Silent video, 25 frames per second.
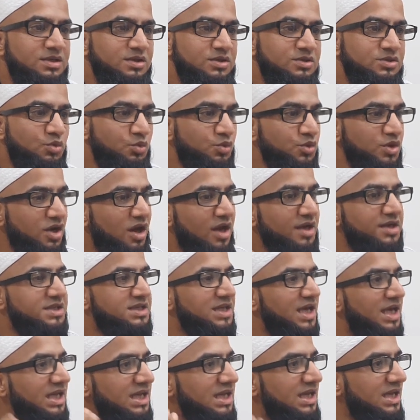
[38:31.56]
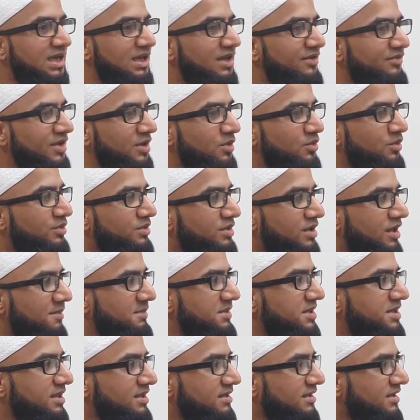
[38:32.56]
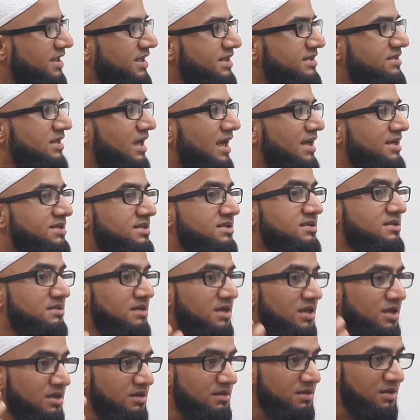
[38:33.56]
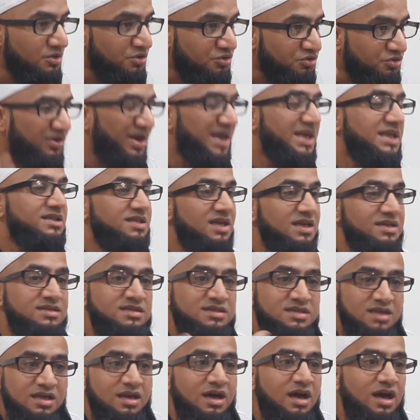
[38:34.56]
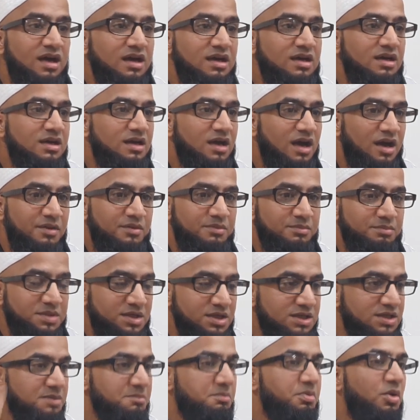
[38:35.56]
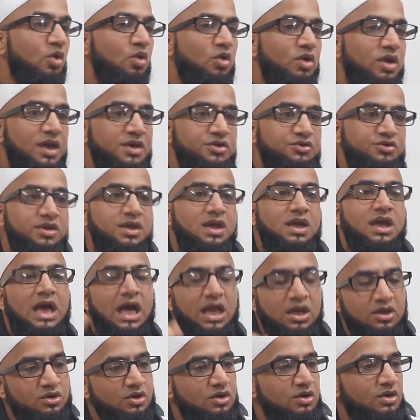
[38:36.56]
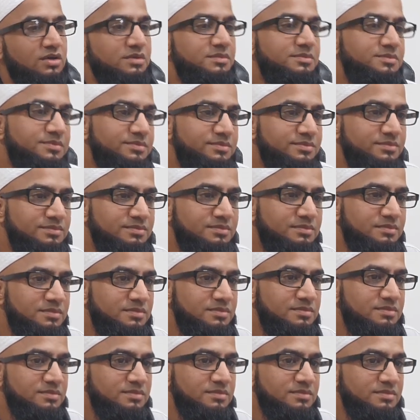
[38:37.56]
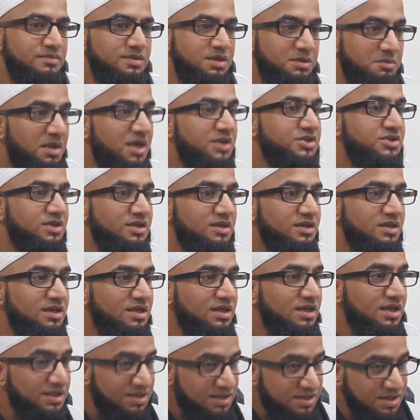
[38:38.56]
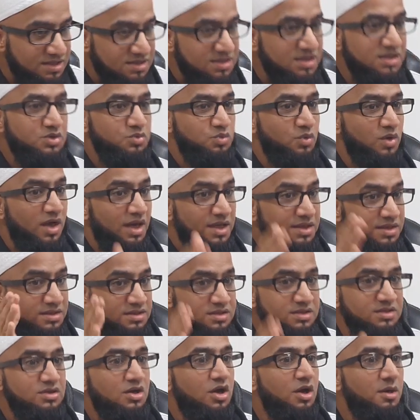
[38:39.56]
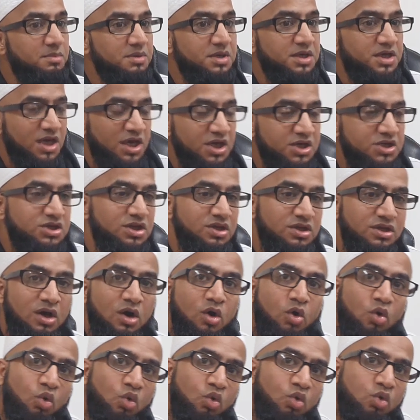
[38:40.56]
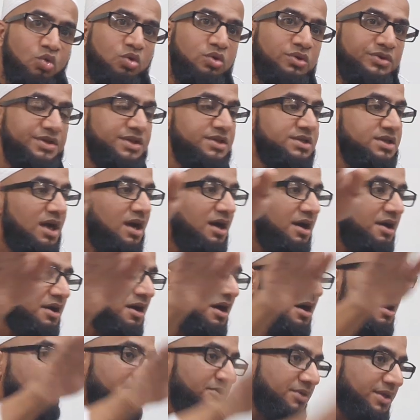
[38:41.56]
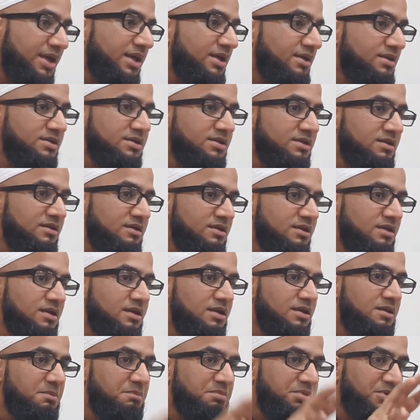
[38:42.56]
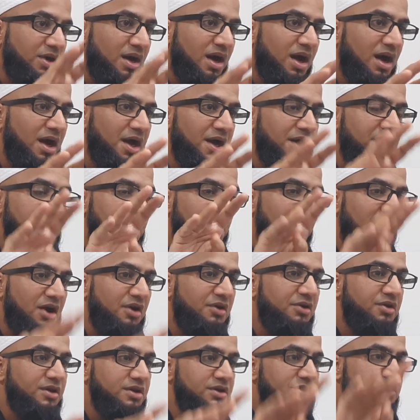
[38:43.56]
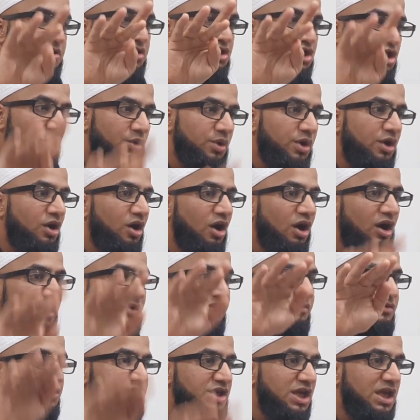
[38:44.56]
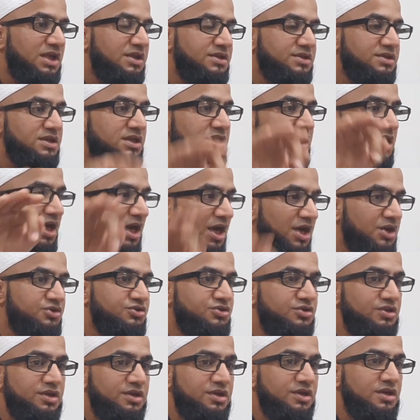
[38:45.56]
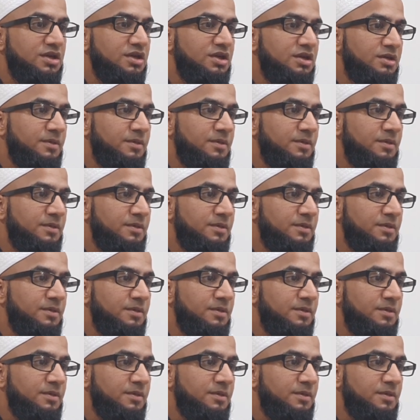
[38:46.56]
So we are daily living with committing things as great as zina and eating pork and drinking alcohol. Imagine. This is why this is an obligation, that all these haram things, pride, arrogance, showing off, jealousy, hatred,